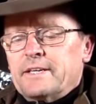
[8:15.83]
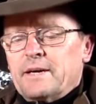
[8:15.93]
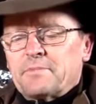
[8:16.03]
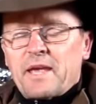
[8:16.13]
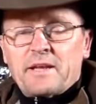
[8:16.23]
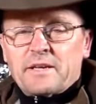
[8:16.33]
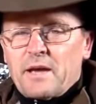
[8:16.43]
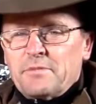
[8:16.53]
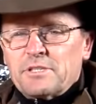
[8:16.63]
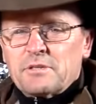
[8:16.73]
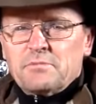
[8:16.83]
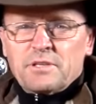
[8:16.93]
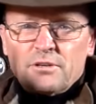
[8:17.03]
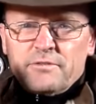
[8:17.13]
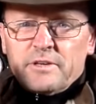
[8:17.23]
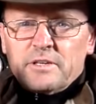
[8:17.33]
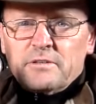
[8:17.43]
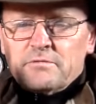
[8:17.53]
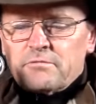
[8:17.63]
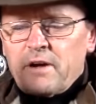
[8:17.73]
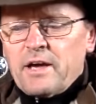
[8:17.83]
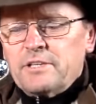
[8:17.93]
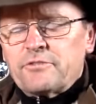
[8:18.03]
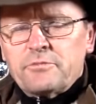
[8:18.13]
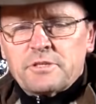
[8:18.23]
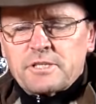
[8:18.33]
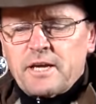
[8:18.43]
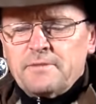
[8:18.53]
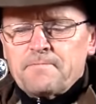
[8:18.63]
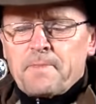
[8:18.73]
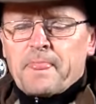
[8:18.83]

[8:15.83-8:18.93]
Um, can damage them. The UV rays from the sun.